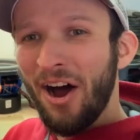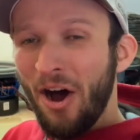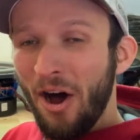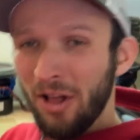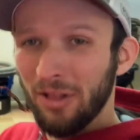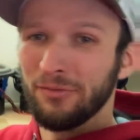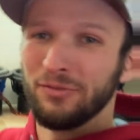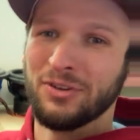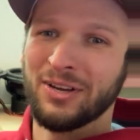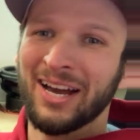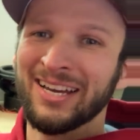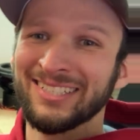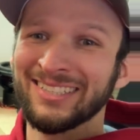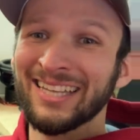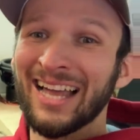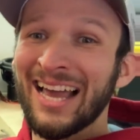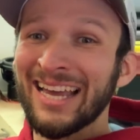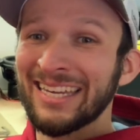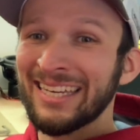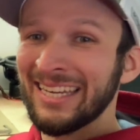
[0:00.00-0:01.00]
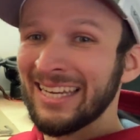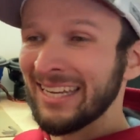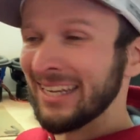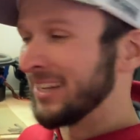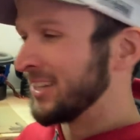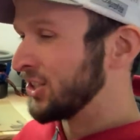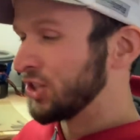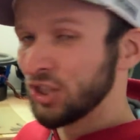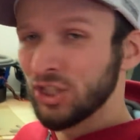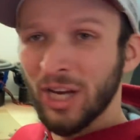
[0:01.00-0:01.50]
all of you guys
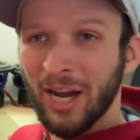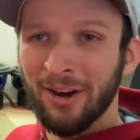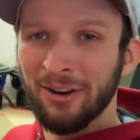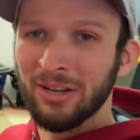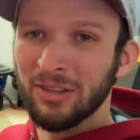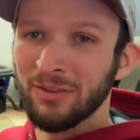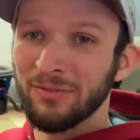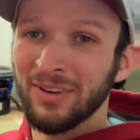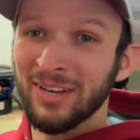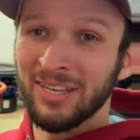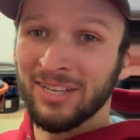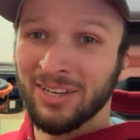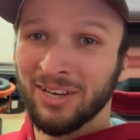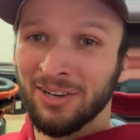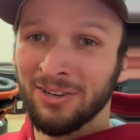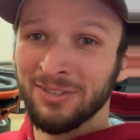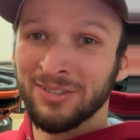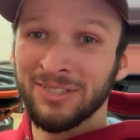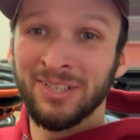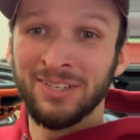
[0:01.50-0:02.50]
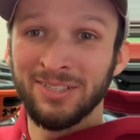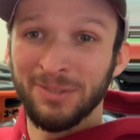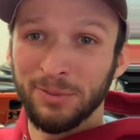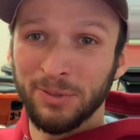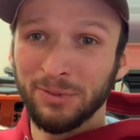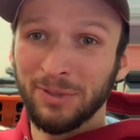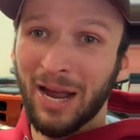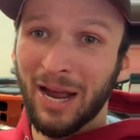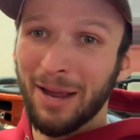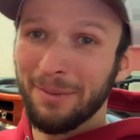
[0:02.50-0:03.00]
liking, sharing the videos,
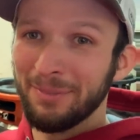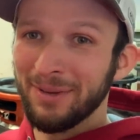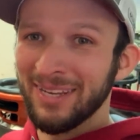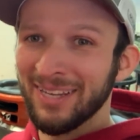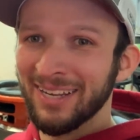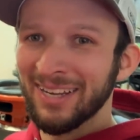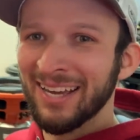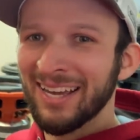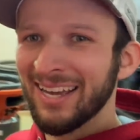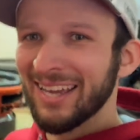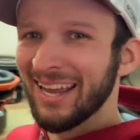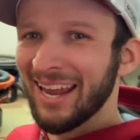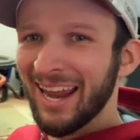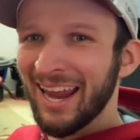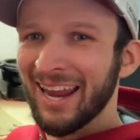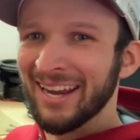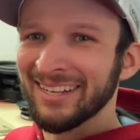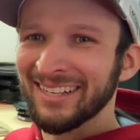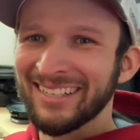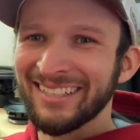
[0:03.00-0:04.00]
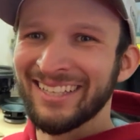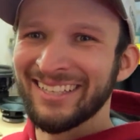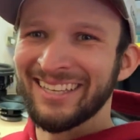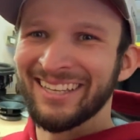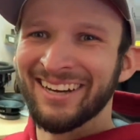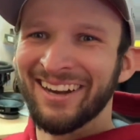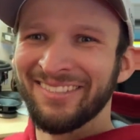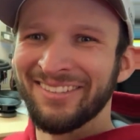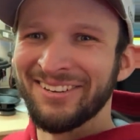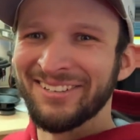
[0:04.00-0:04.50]
subscribing, and
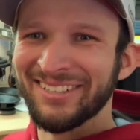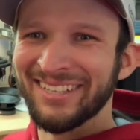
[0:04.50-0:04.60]
clicking on those